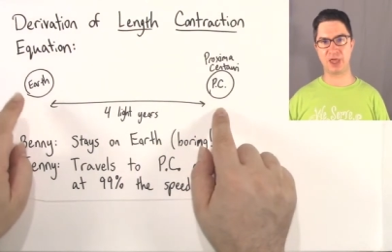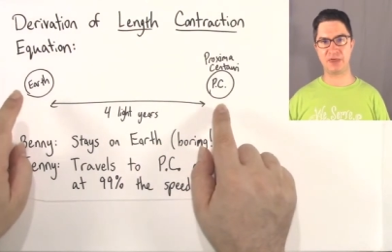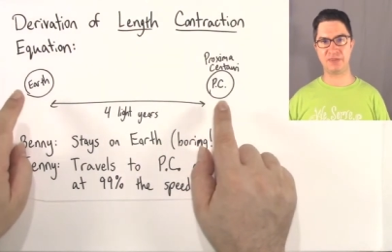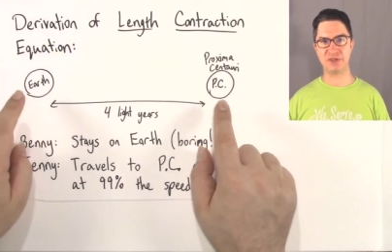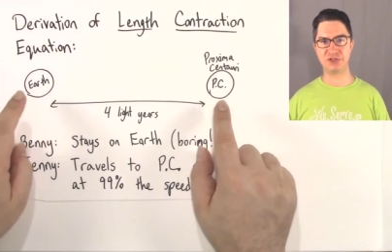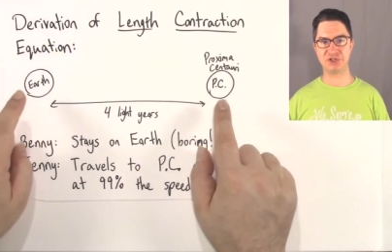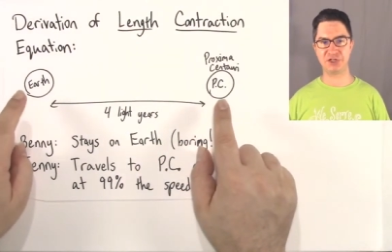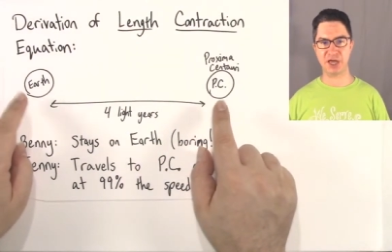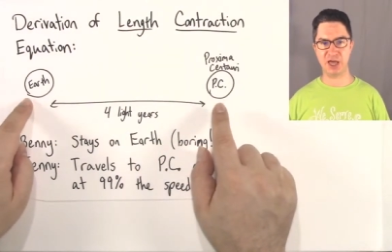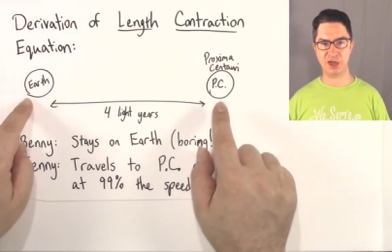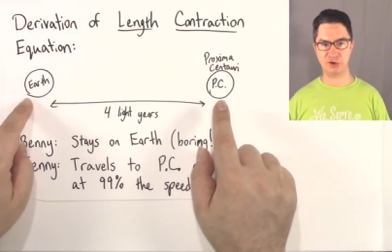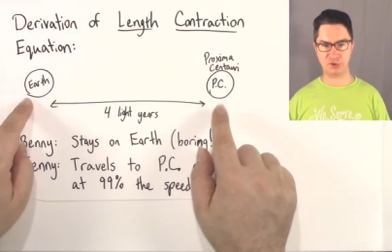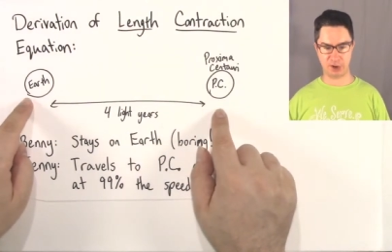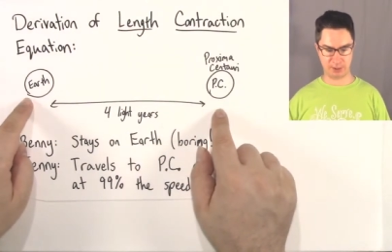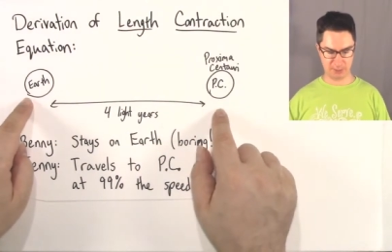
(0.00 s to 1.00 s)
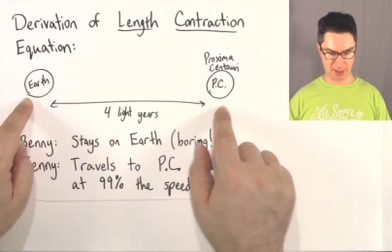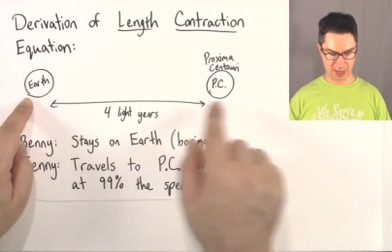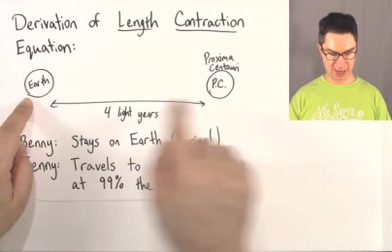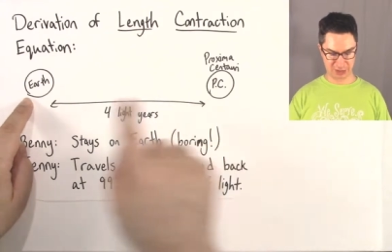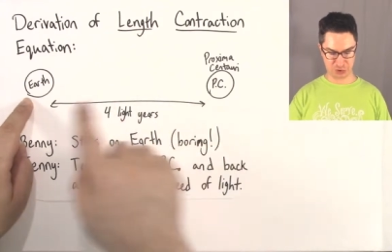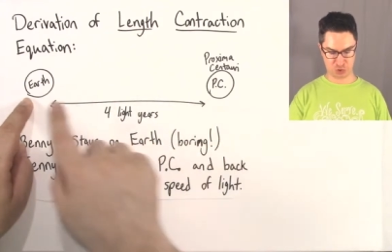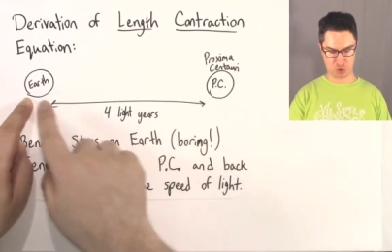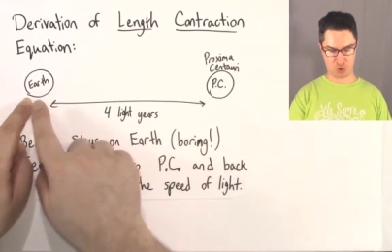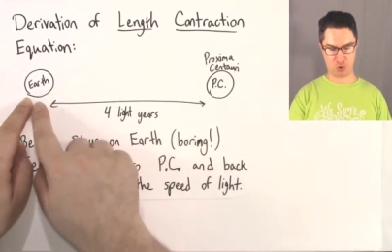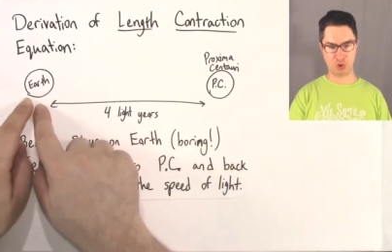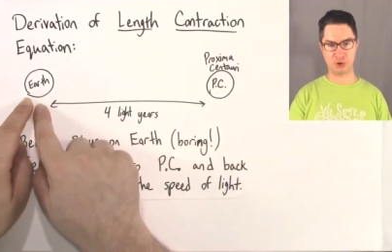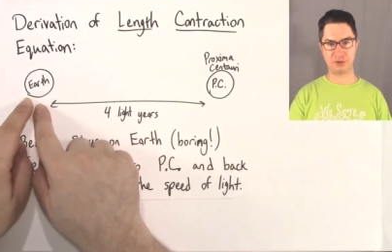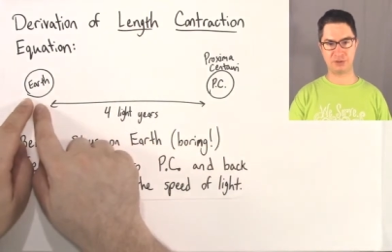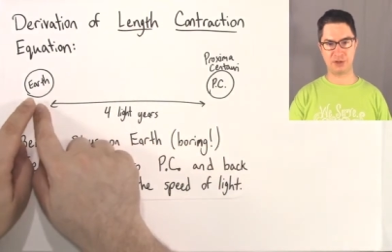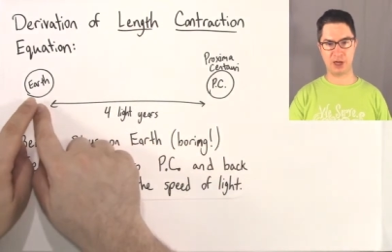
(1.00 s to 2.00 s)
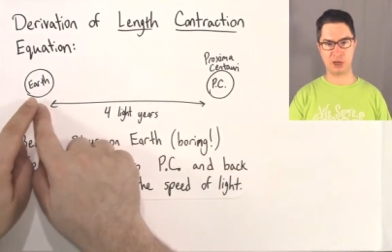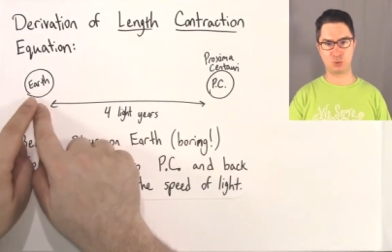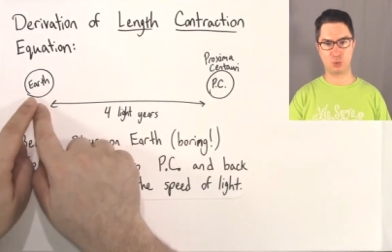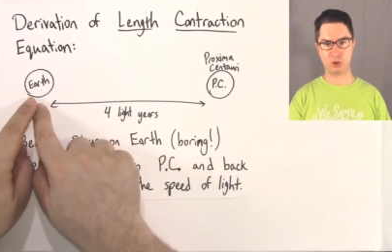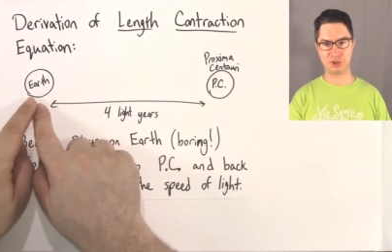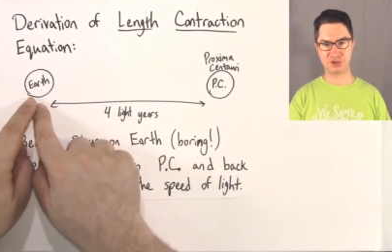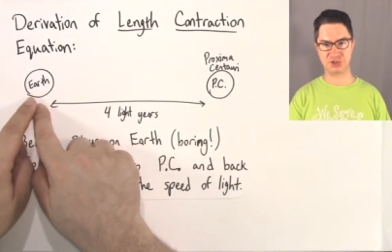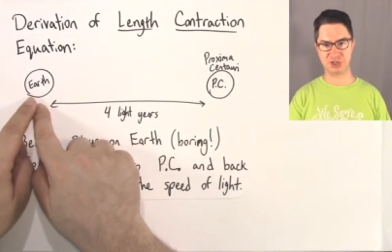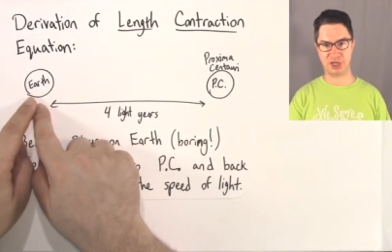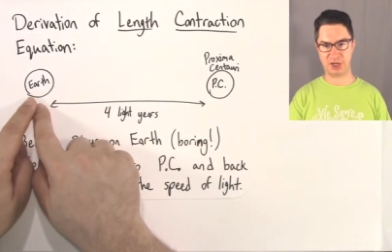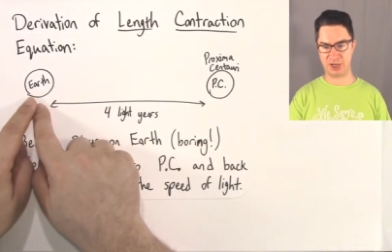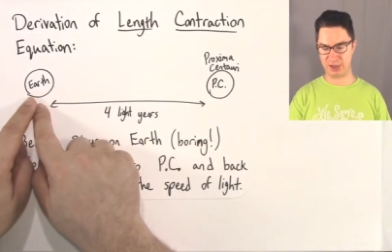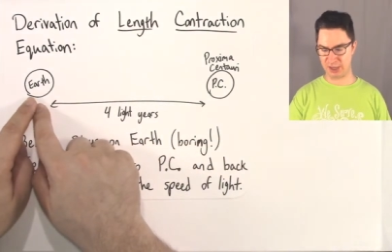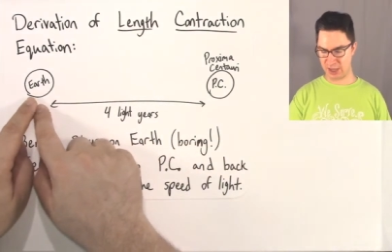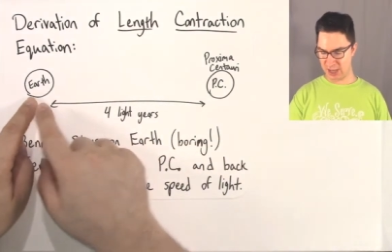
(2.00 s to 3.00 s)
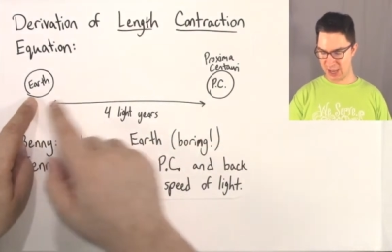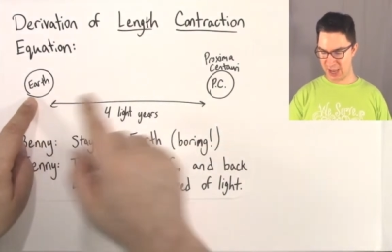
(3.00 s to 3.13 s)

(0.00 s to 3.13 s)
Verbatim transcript: And this diagram has Earth on one side,